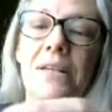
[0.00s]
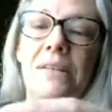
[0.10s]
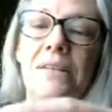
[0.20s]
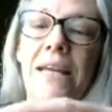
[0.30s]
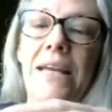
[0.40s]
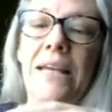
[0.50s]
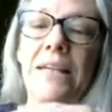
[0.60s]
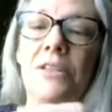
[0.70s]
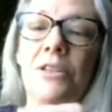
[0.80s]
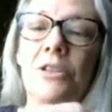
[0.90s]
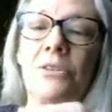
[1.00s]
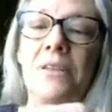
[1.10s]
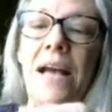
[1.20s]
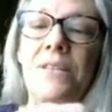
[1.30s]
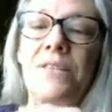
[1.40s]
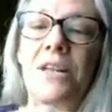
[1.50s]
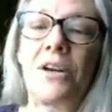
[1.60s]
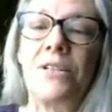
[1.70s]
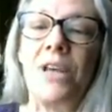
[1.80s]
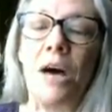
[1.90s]
to lay your elastic
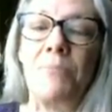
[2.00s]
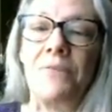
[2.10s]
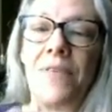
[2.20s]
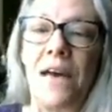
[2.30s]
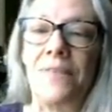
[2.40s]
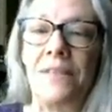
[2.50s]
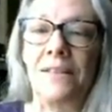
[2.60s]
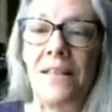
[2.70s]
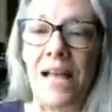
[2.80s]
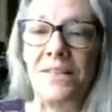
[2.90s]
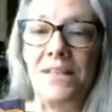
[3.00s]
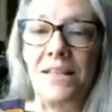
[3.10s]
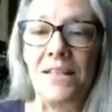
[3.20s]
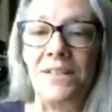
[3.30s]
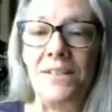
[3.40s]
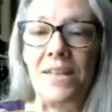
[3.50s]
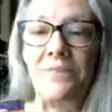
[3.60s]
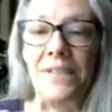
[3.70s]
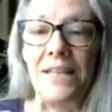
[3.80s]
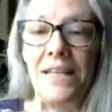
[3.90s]
on top of that. The elastic is
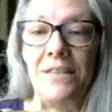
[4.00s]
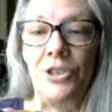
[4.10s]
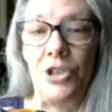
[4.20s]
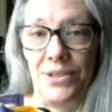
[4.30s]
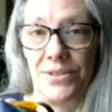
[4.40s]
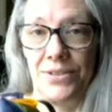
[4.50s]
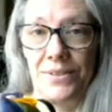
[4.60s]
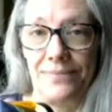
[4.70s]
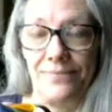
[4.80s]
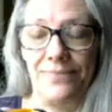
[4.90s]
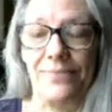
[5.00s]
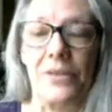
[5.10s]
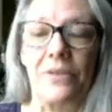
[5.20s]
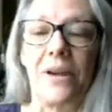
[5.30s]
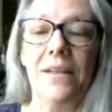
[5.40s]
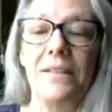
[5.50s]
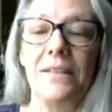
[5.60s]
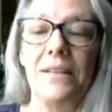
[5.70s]
seven inches, right?